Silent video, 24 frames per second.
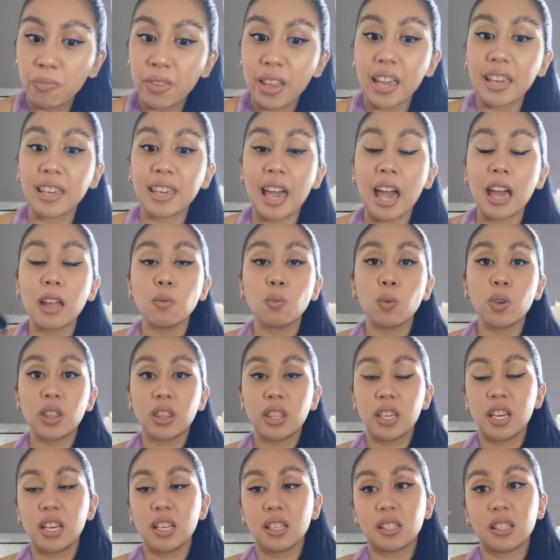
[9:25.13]
Again, with
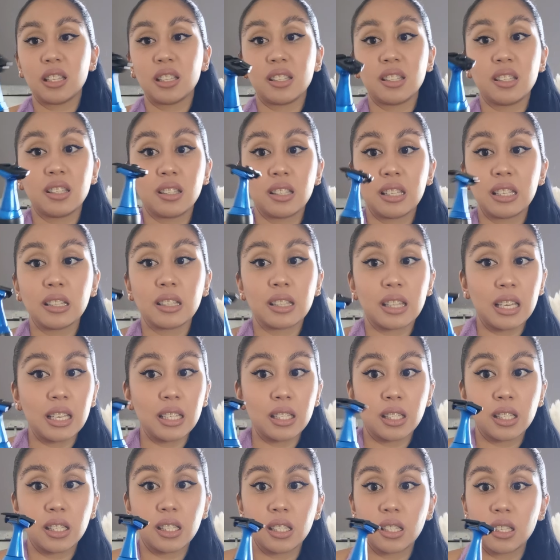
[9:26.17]
this
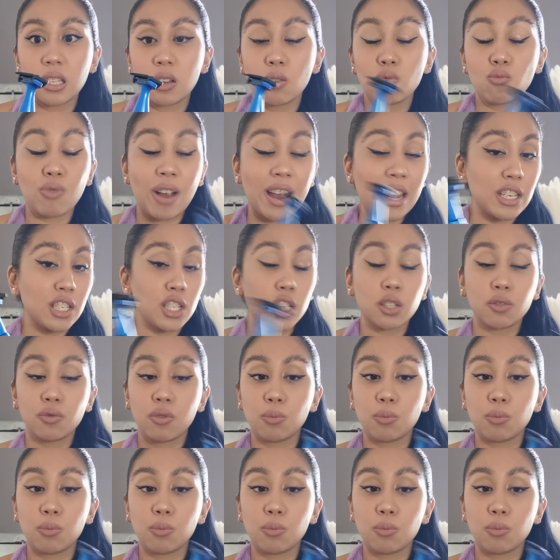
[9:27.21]
ranges